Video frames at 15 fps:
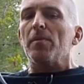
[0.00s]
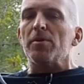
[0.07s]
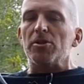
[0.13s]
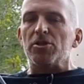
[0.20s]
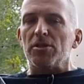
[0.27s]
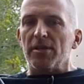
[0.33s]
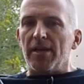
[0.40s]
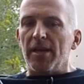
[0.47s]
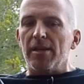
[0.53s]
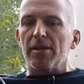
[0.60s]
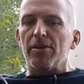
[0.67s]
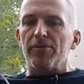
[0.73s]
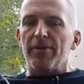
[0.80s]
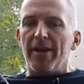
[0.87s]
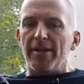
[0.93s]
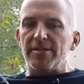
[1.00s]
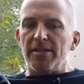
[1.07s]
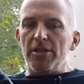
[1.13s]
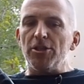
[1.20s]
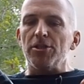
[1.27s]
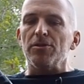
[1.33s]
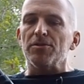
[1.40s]
which again creates
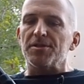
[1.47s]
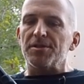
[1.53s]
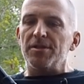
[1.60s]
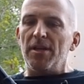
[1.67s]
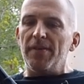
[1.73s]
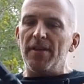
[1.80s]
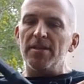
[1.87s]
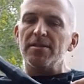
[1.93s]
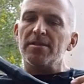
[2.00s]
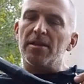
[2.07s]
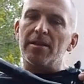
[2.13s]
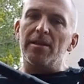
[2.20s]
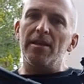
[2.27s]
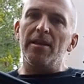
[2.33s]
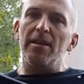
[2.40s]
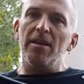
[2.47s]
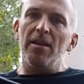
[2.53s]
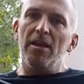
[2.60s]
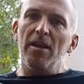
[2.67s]
issues. And then suddenly,